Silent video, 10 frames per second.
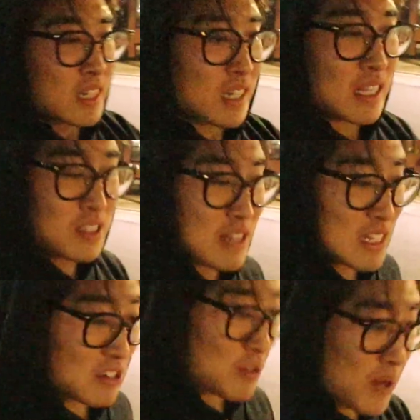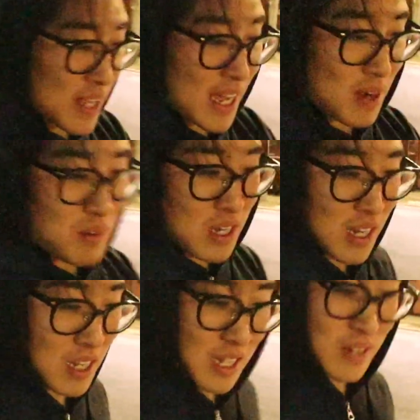gotta do that during the weekend
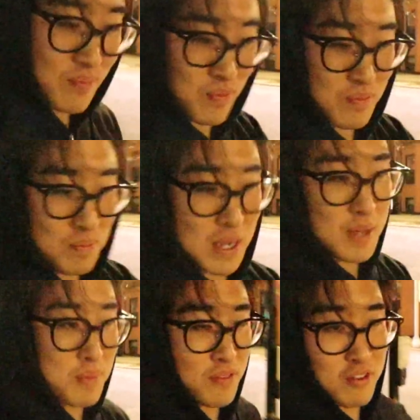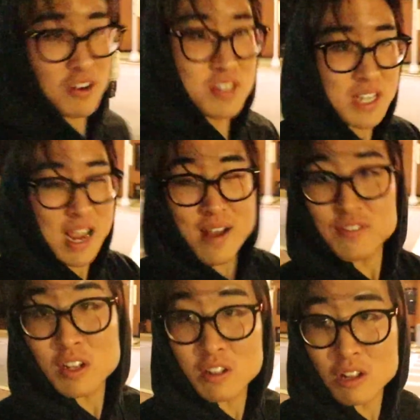but, but first I
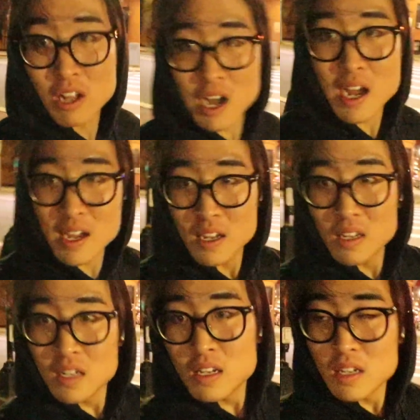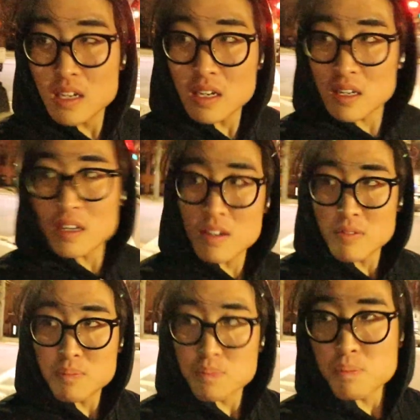have a lot of
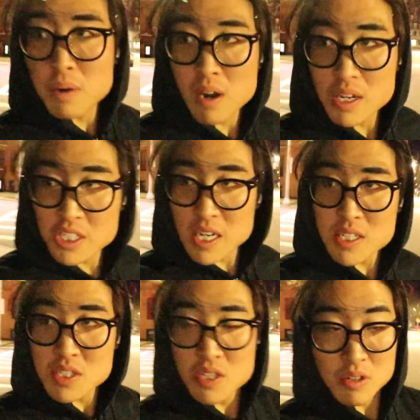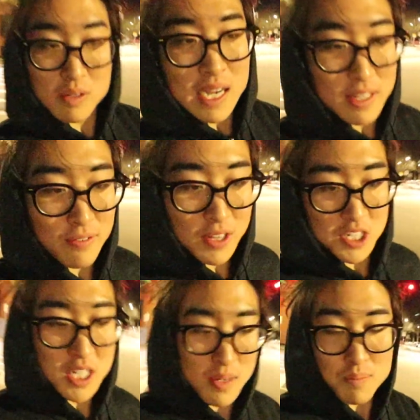projects to kind of
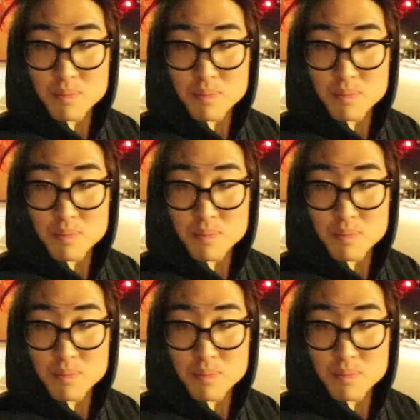finish up.